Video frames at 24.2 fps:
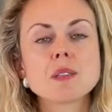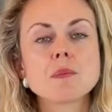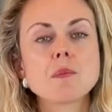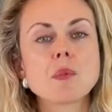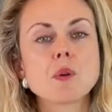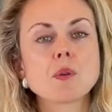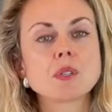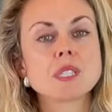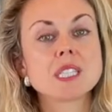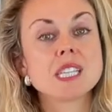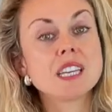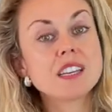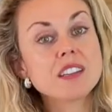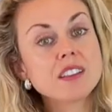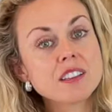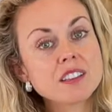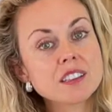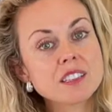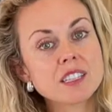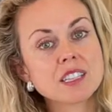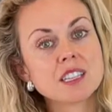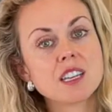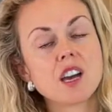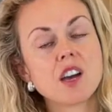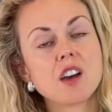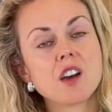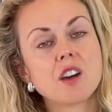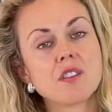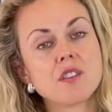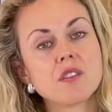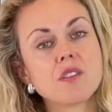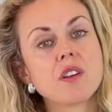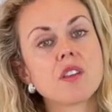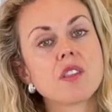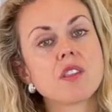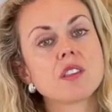the motility
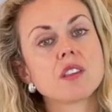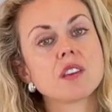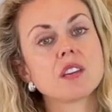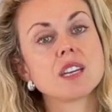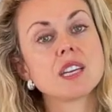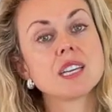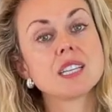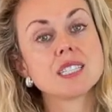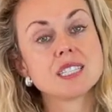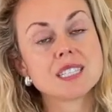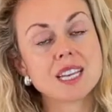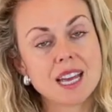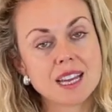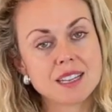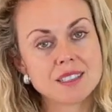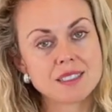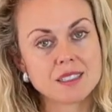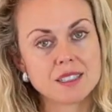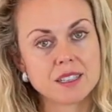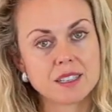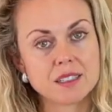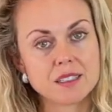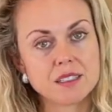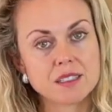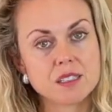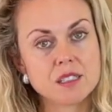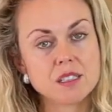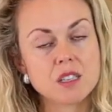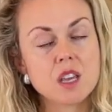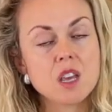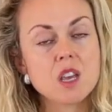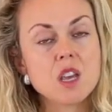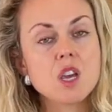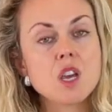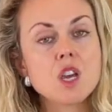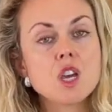of the intestines.
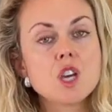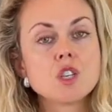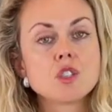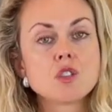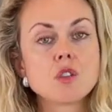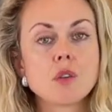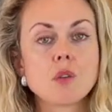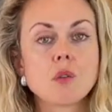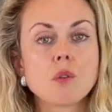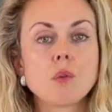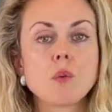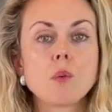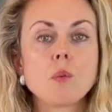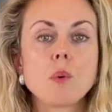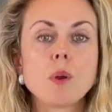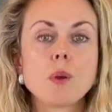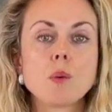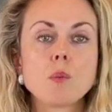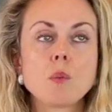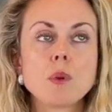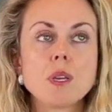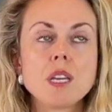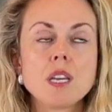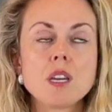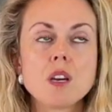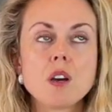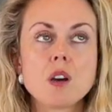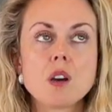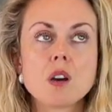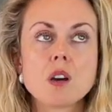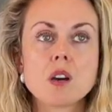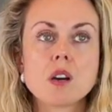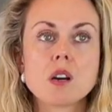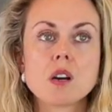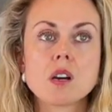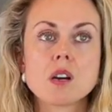So when we
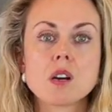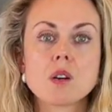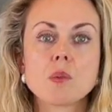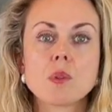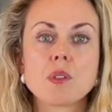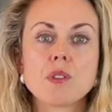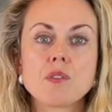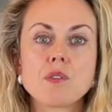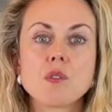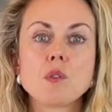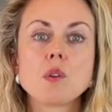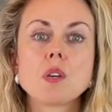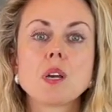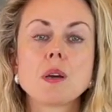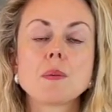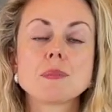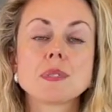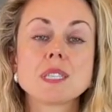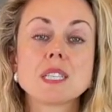are, when food comes